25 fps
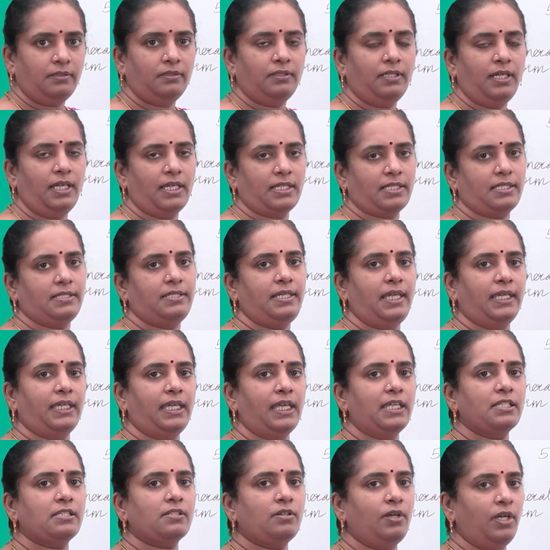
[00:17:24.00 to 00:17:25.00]
Yes,
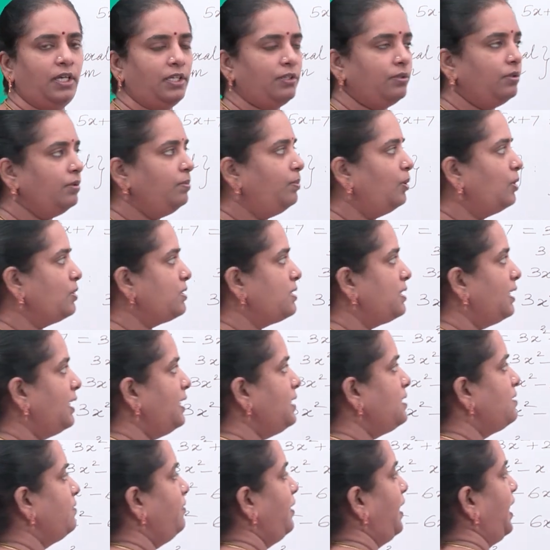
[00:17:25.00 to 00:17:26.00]
taking square root both
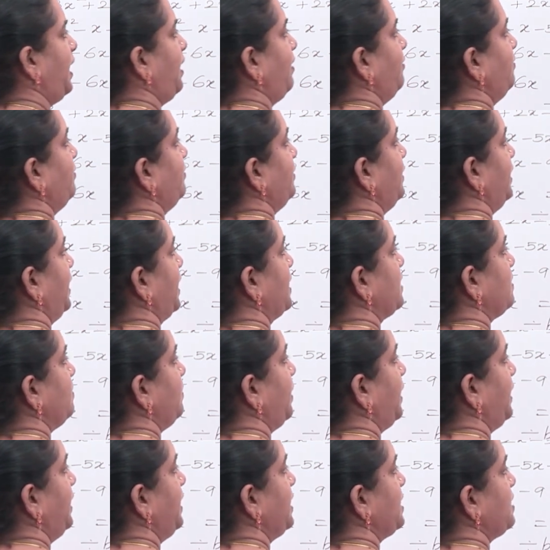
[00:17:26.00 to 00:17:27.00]
sides we have x
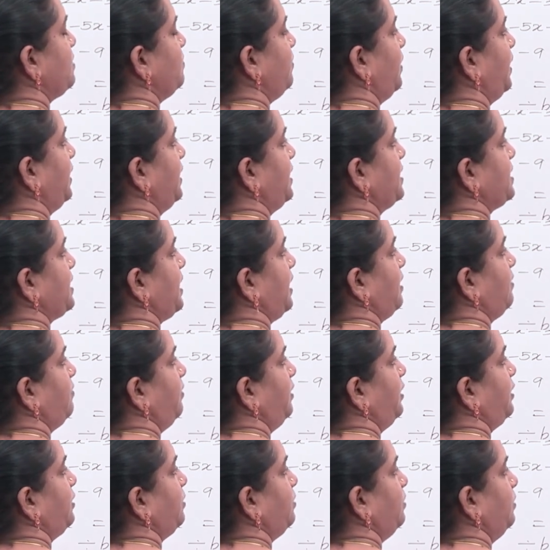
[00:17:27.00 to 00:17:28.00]
minus 1 is
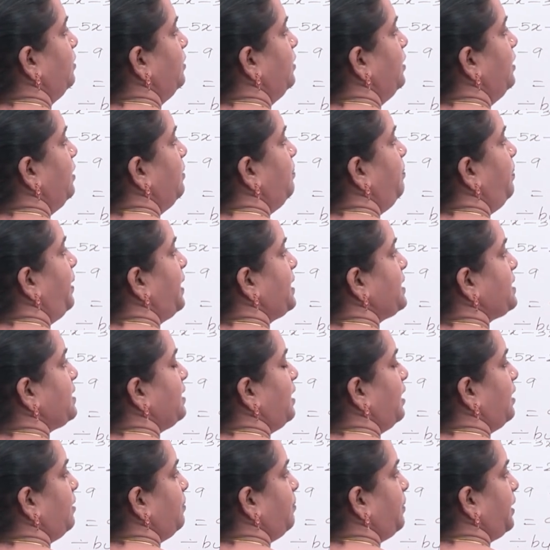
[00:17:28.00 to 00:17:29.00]
equal to plus
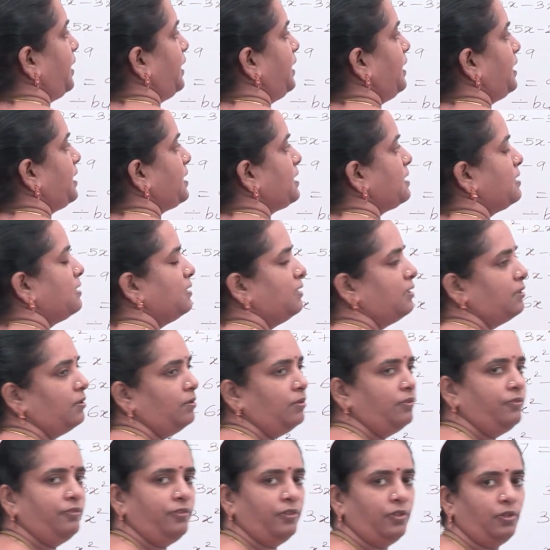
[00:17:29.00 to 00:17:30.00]
or minus
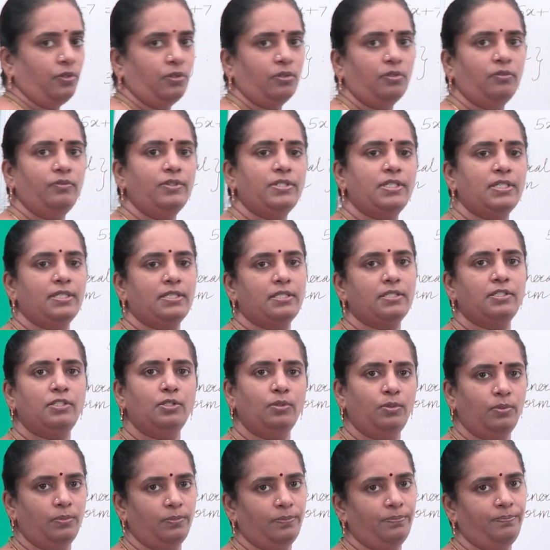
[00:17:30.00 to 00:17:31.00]
root 4, which is
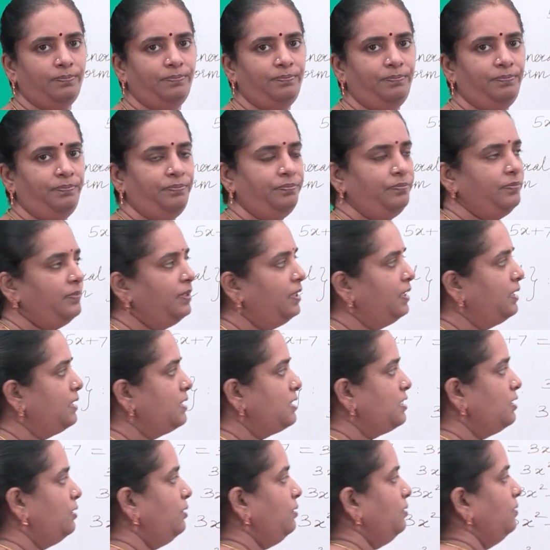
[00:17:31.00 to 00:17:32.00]
2.
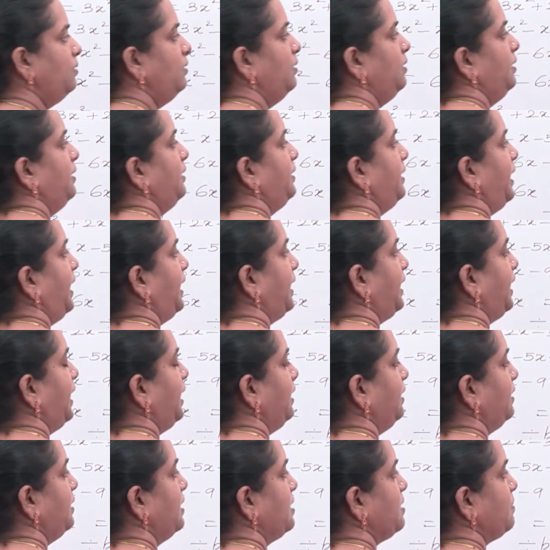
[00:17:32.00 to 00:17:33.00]
So,
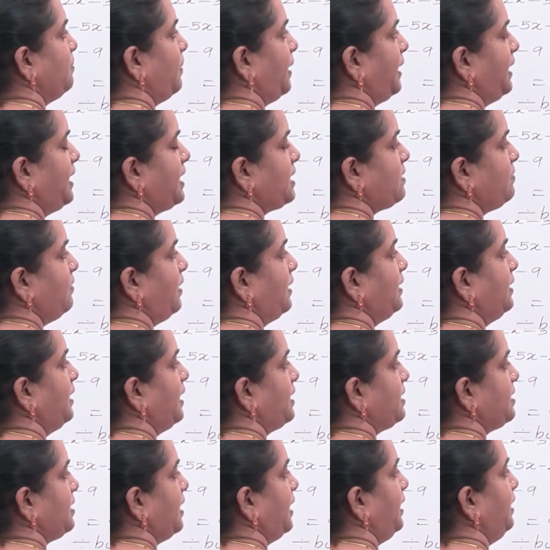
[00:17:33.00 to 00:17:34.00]
taking this minus 1
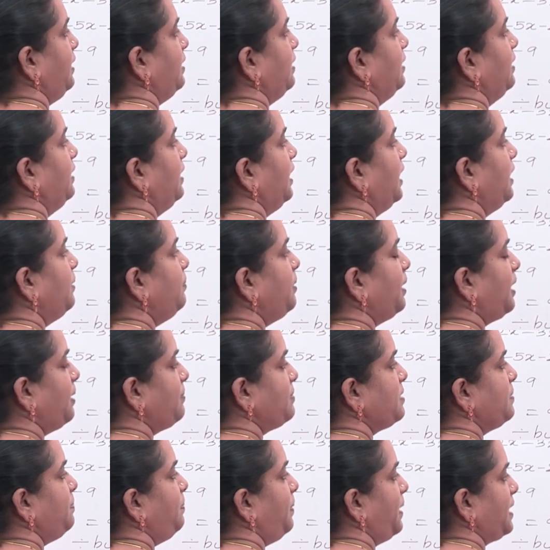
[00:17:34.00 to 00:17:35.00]
that side, it
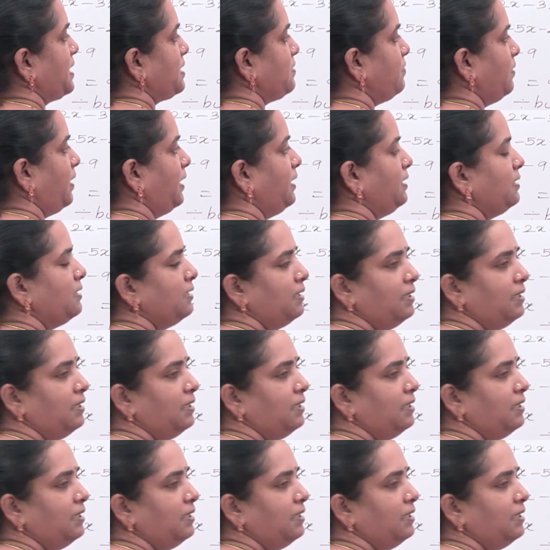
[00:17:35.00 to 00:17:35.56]
becomes plus 1.